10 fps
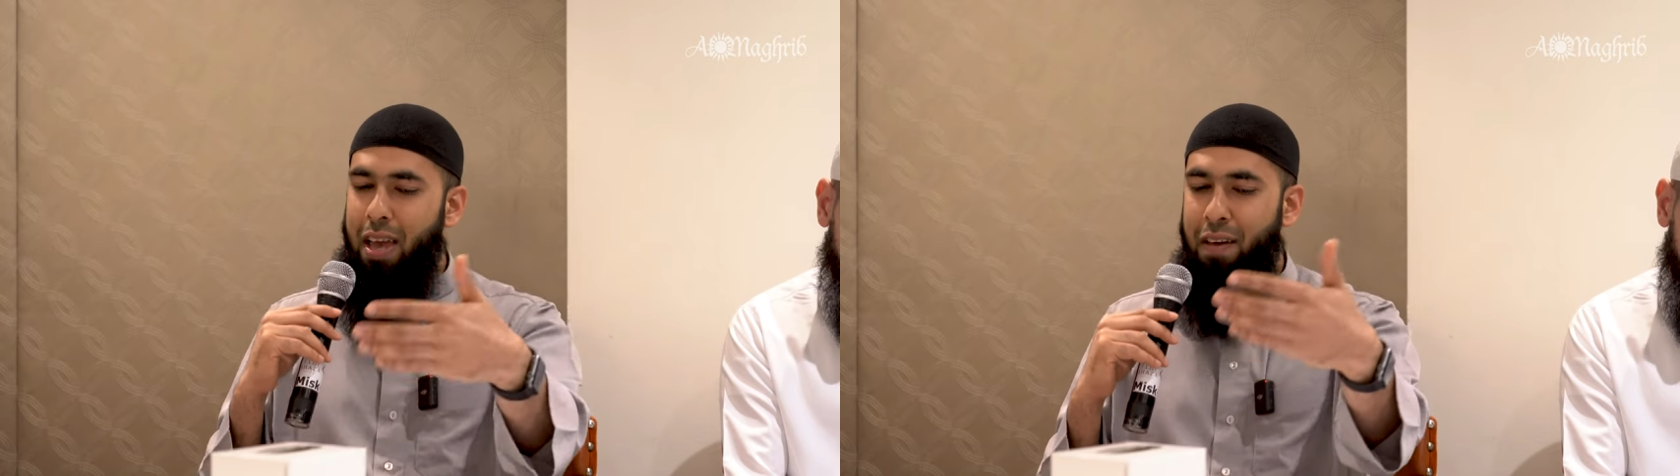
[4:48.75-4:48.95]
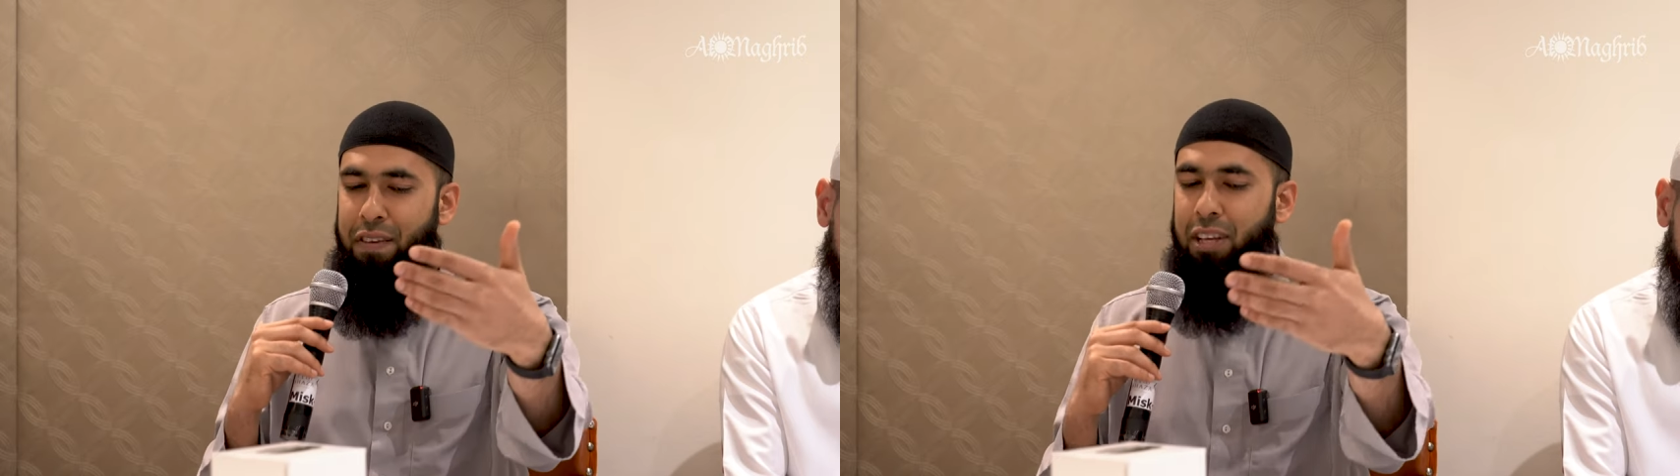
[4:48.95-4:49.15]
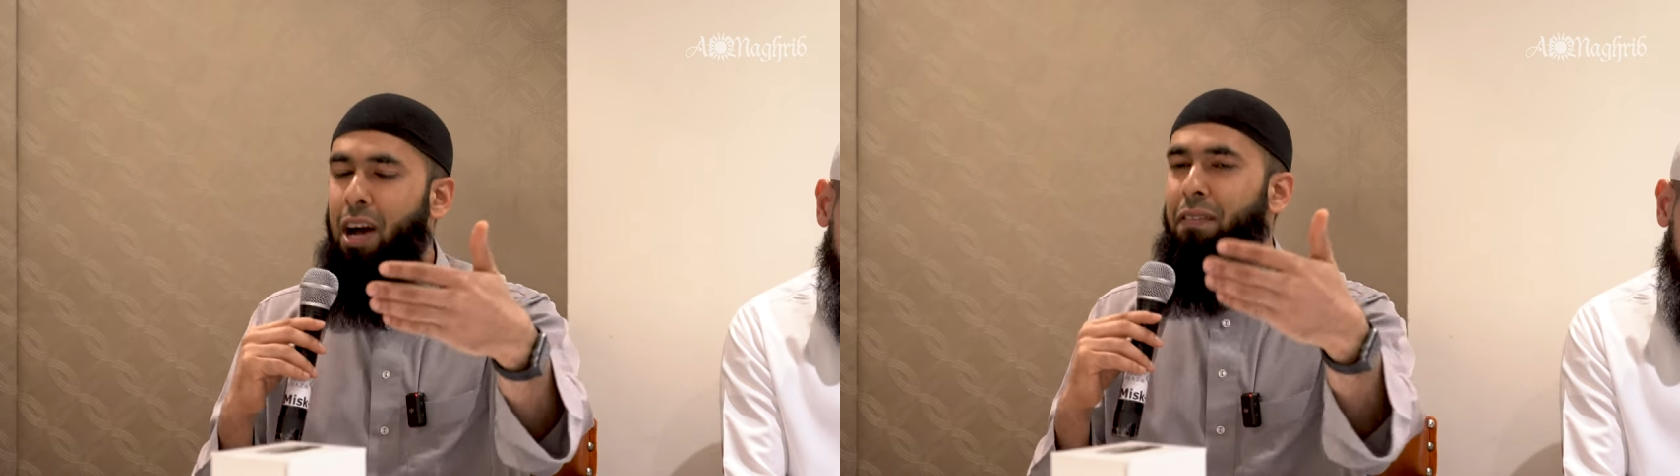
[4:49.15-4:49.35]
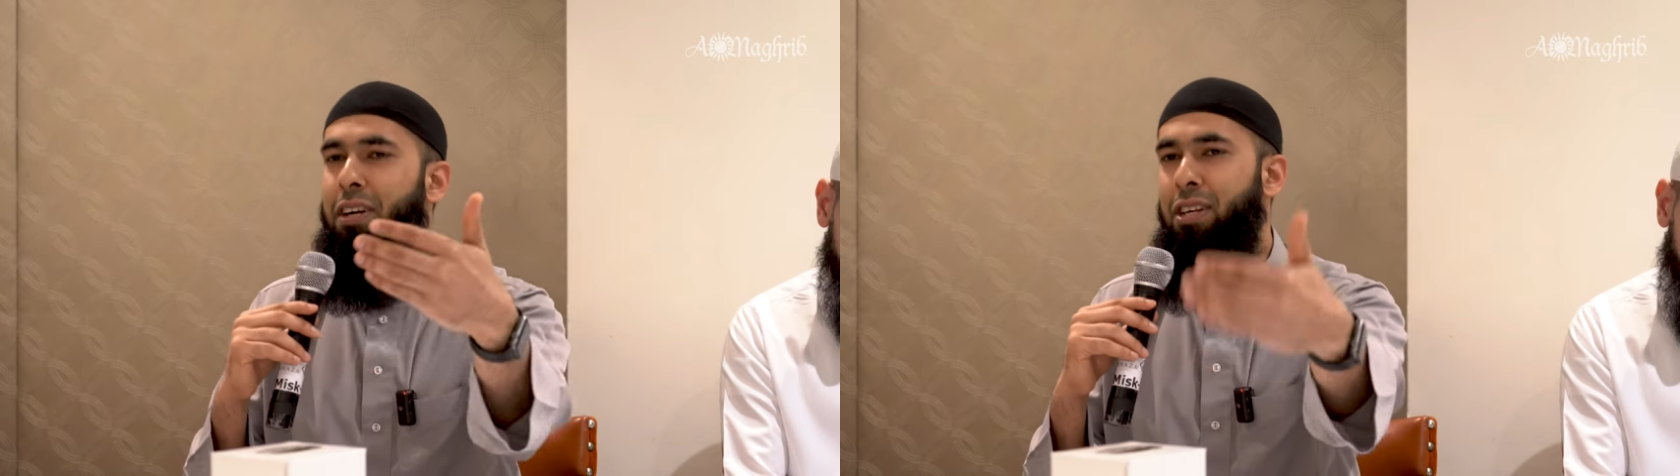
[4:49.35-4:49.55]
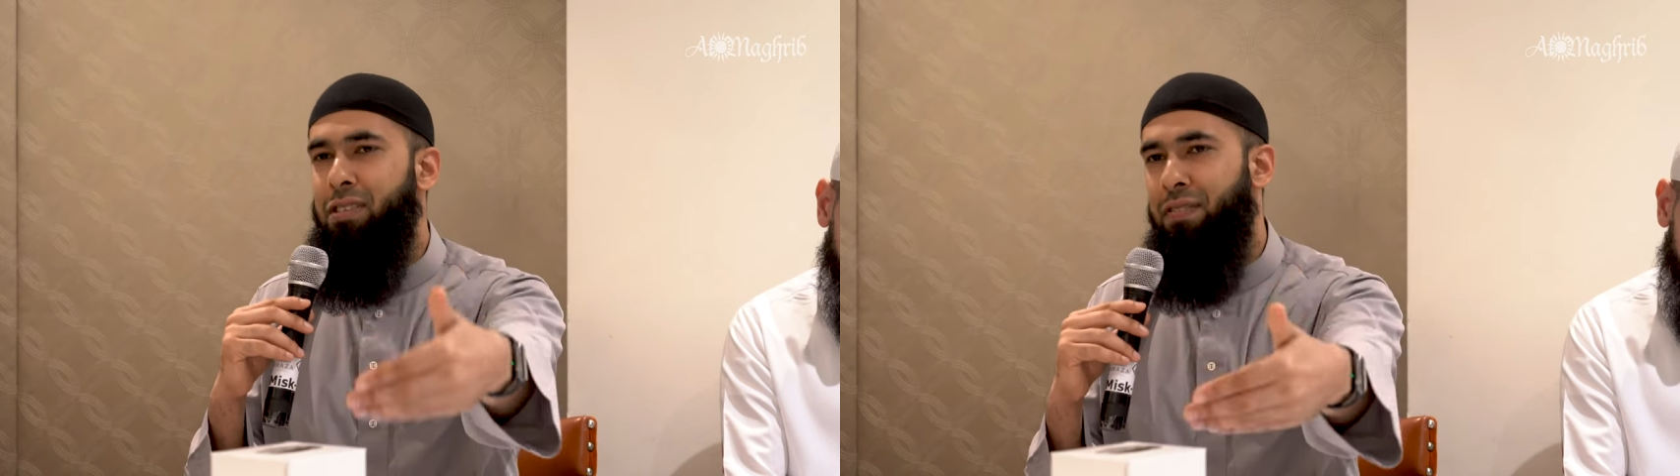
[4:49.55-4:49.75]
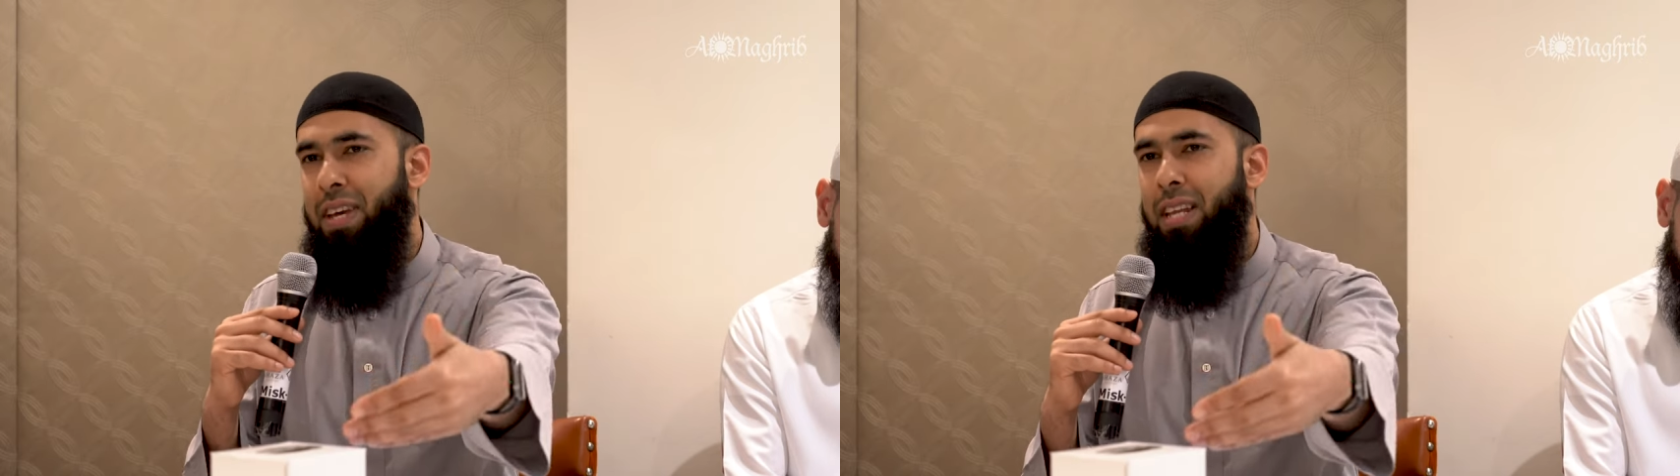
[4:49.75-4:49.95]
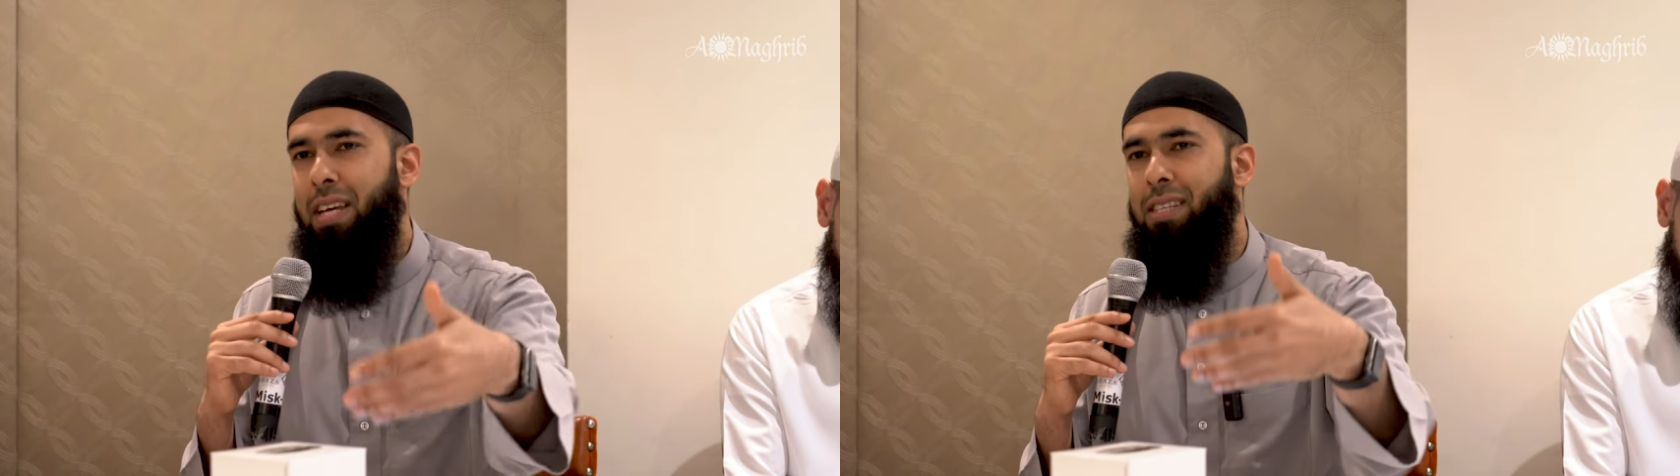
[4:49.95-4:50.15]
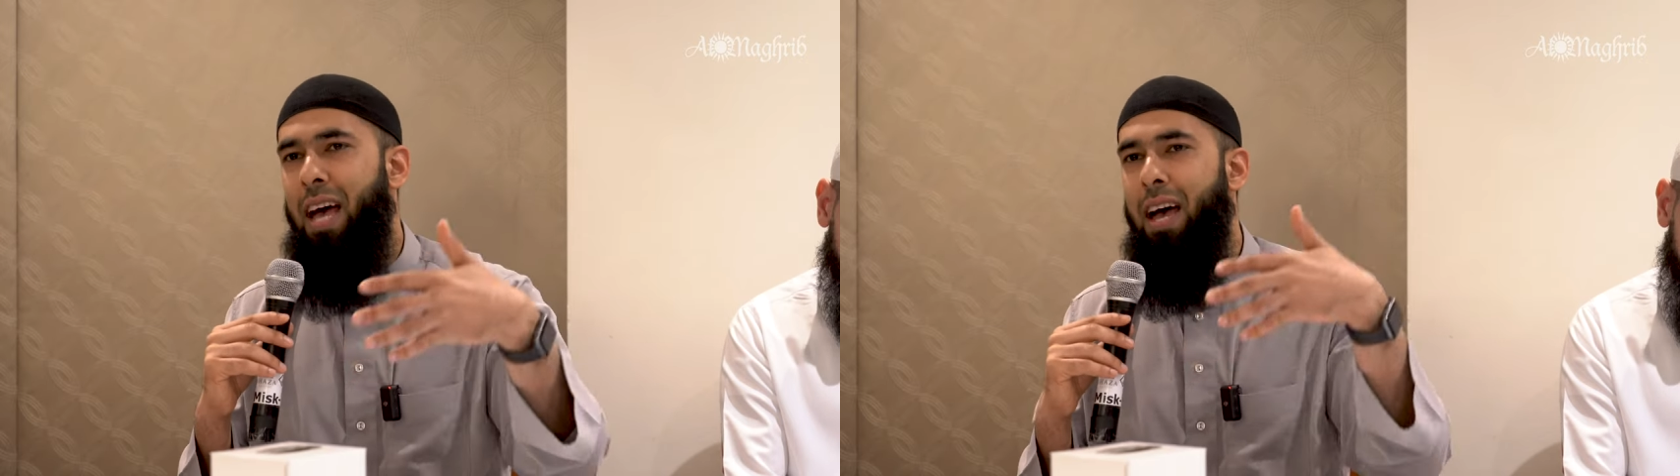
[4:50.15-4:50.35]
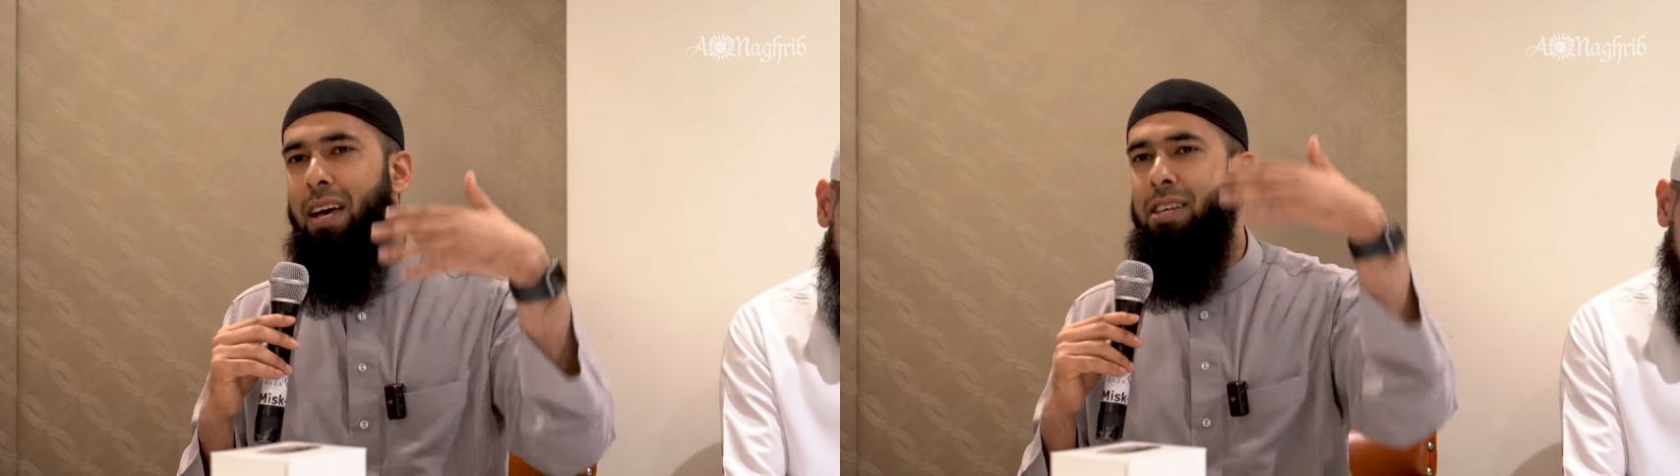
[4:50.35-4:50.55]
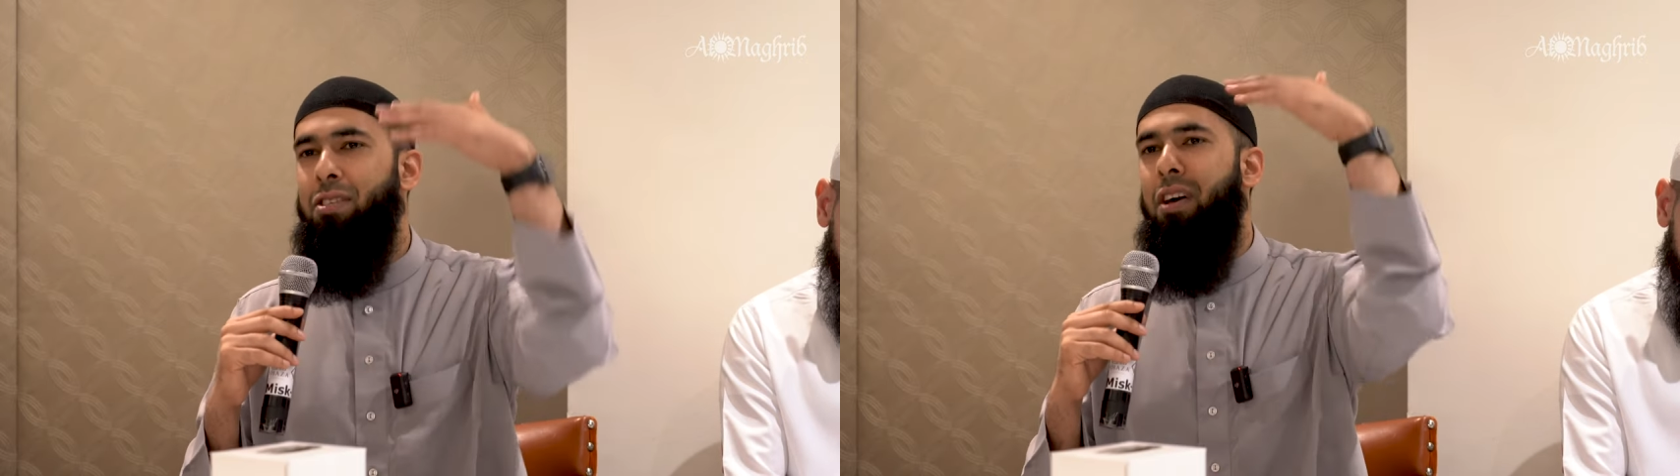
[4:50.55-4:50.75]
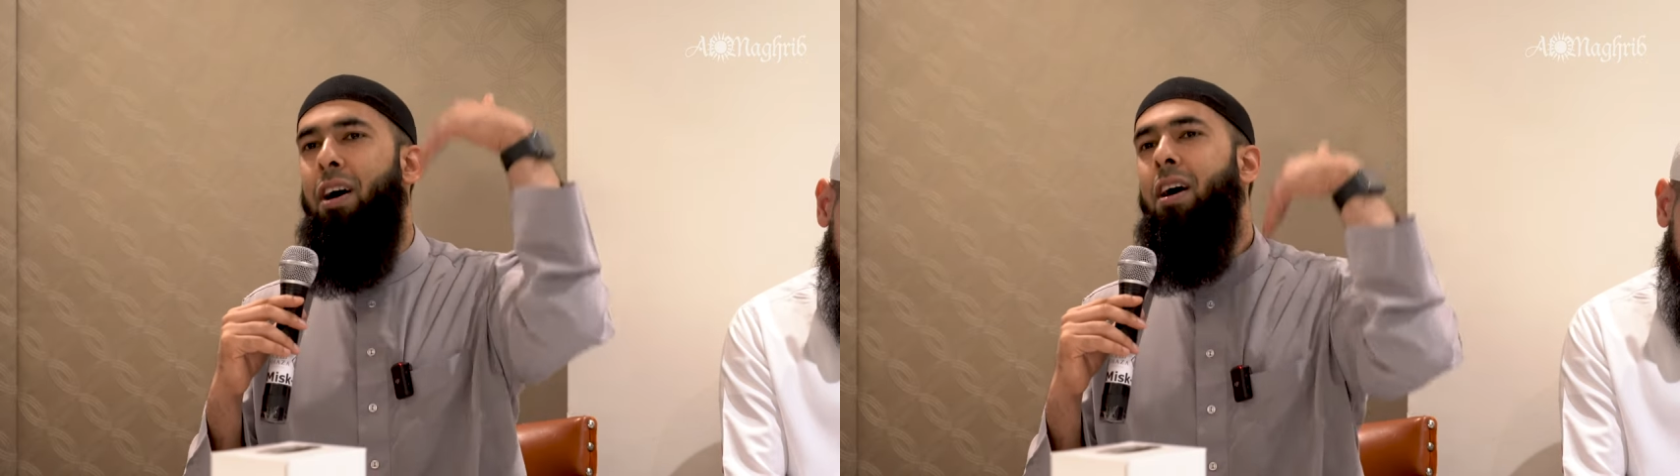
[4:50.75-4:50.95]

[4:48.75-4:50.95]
if he covered his feet, his his